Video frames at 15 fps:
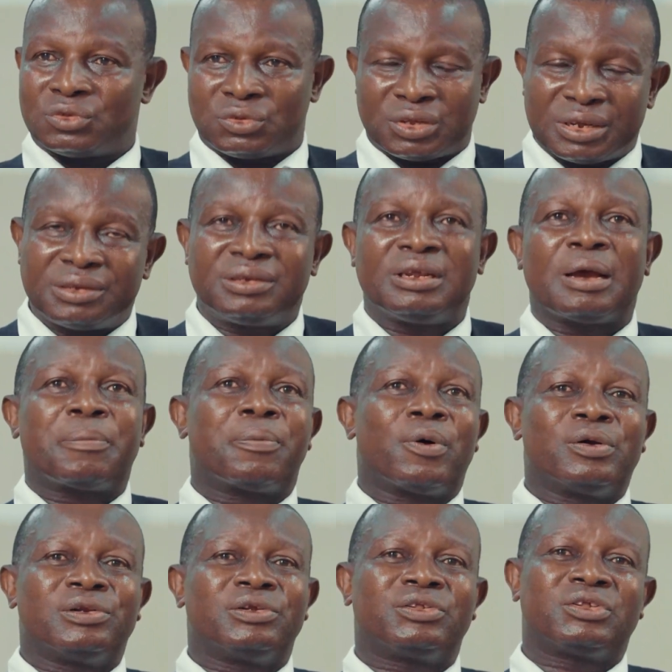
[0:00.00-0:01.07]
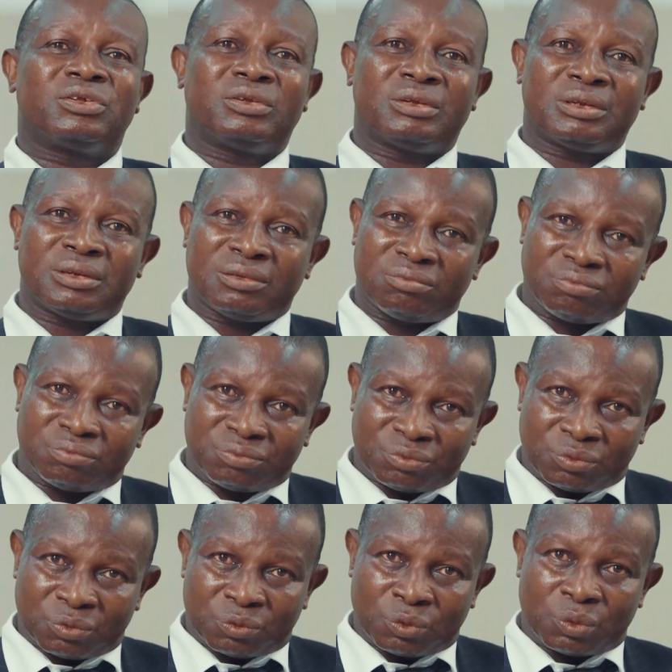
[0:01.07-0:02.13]
change their policy,
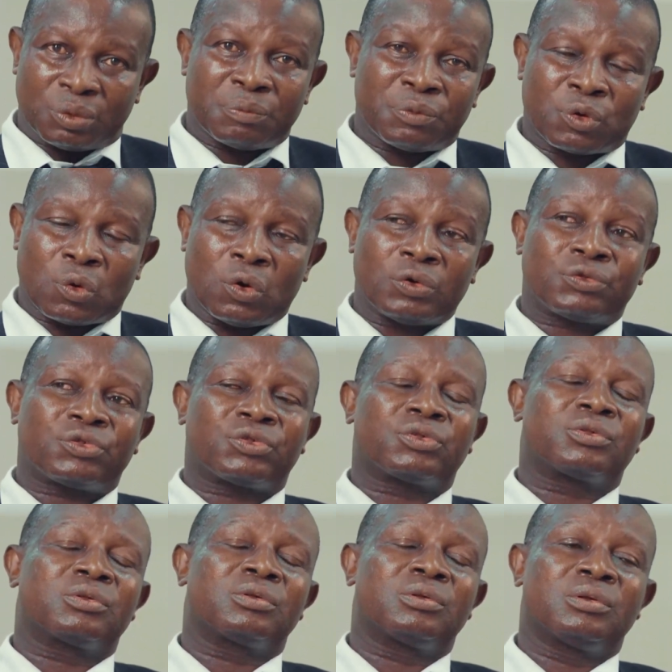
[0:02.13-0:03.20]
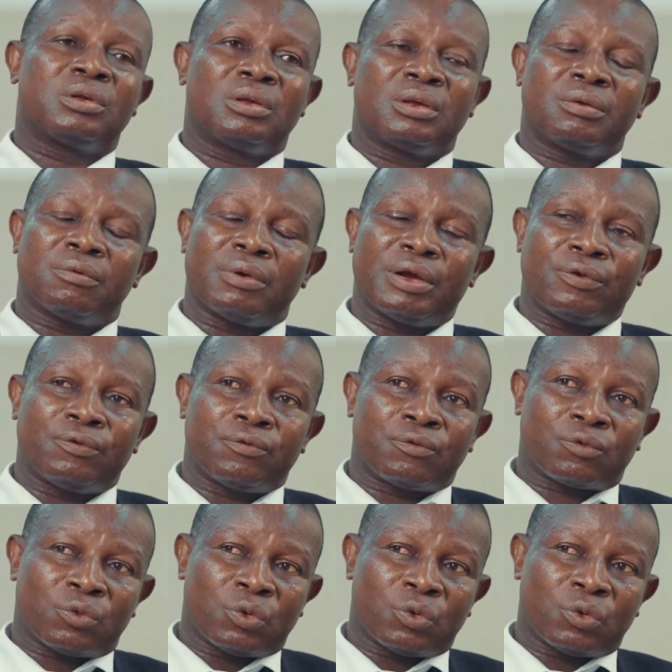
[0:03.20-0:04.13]
because when